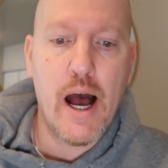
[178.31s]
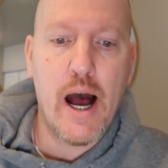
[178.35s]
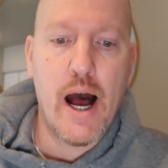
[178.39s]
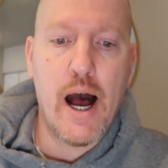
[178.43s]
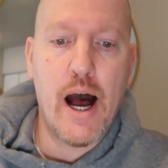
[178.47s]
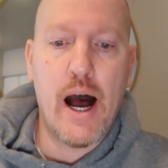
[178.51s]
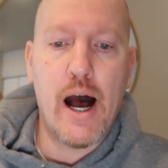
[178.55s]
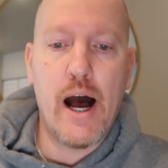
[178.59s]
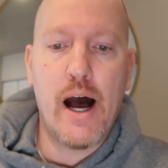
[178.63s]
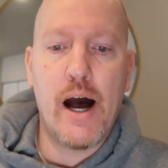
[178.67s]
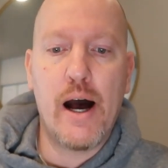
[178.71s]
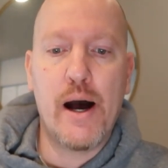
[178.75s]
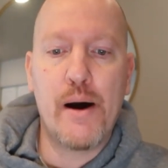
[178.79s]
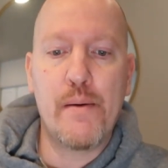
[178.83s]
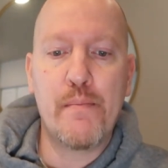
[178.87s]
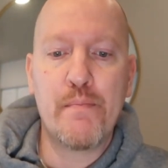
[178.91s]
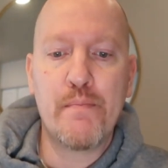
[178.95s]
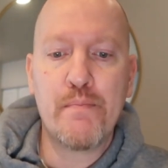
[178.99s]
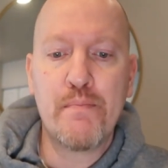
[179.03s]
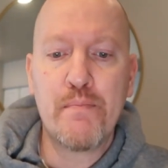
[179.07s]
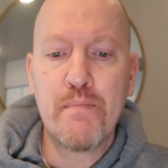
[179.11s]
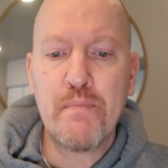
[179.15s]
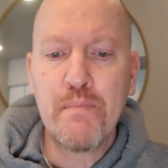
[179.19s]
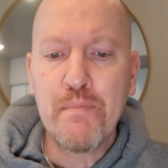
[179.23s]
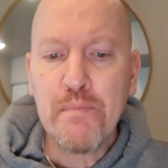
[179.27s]
Um,
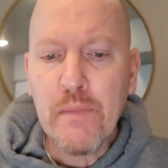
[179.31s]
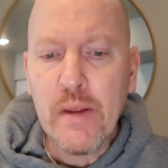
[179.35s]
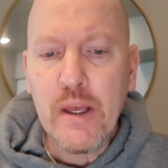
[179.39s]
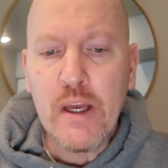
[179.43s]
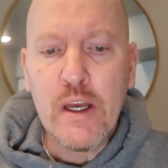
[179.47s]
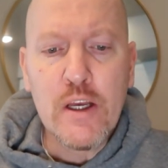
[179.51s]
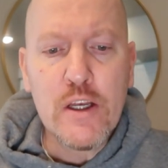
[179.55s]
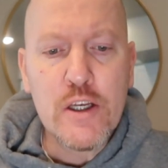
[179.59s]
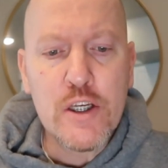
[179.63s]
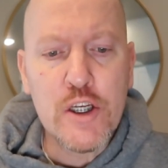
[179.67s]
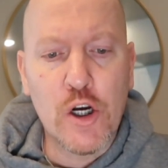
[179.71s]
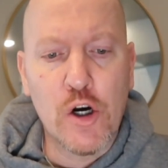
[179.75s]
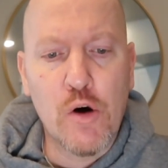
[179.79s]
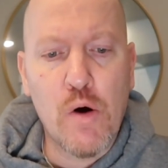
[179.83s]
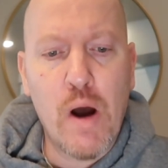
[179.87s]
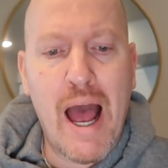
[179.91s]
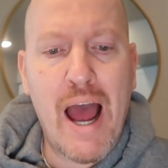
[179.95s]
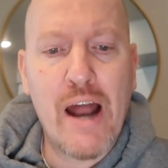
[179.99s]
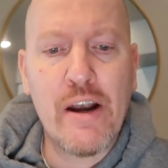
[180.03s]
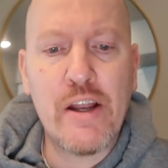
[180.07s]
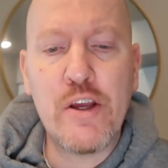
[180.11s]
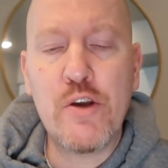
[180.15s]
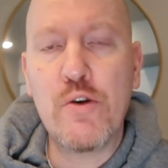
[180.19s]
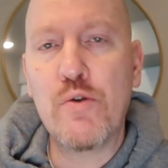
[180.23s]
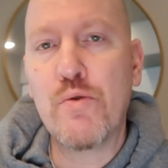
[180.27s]
so
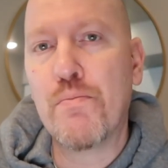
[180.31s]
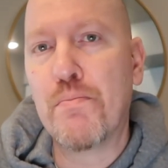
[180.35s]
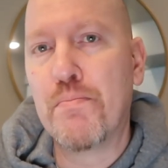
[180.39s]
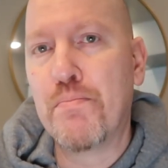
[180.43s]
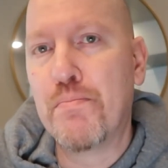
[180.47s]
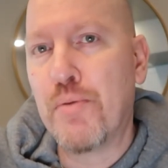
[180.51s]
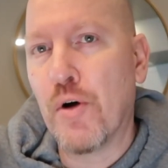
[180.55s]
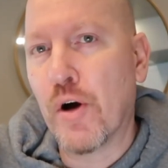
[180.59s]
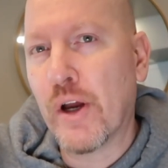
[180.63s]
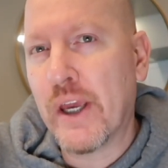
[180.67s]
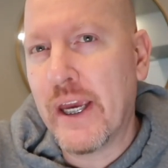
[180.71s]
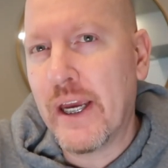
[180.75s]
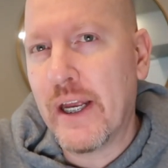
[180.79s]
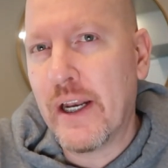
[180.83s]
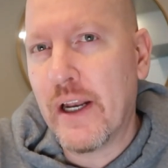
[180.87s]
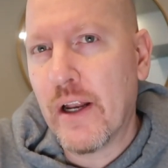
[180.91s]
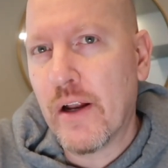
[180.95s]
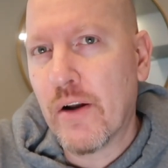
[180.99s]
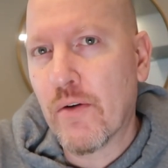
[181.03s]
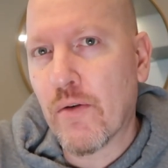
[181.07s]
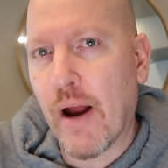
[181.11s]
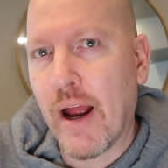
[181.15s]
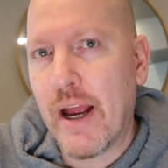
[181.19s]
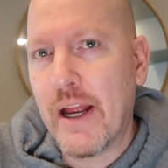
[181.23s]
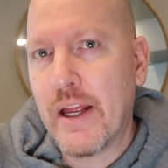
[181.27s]
how do you book it,
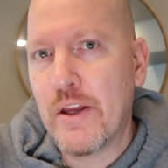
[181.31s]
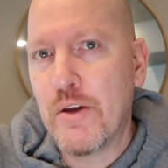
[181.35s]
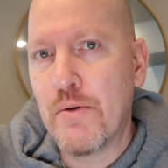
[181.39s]
right?